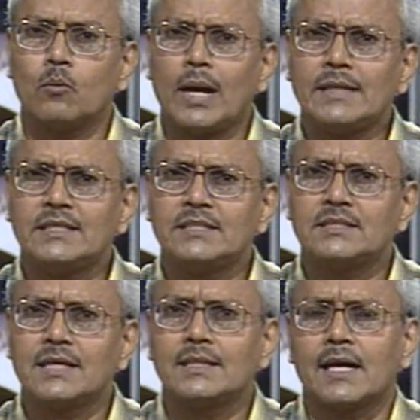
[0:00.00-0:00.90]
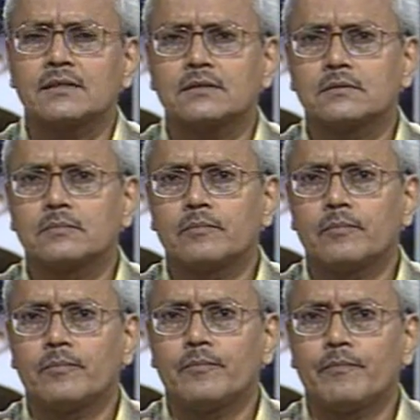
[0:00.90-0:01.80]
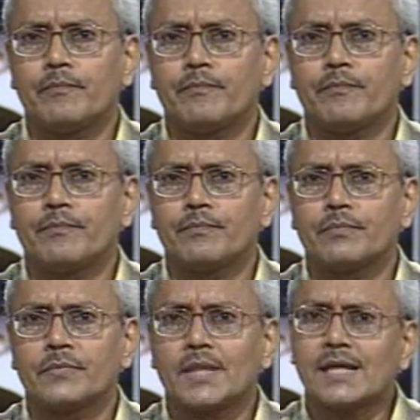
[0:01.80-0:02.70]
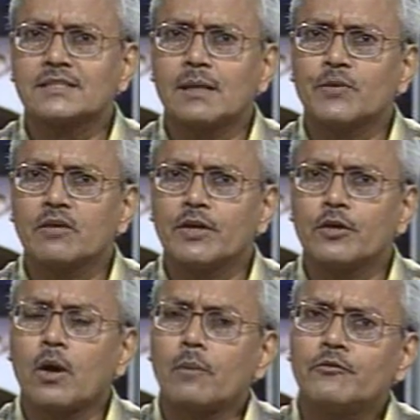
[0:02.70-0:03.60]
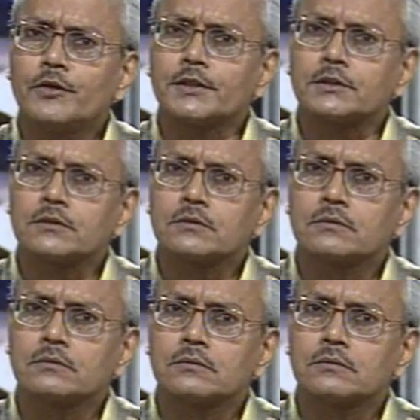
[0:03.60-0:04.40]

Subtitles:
Why did he say that? That is something very obvious.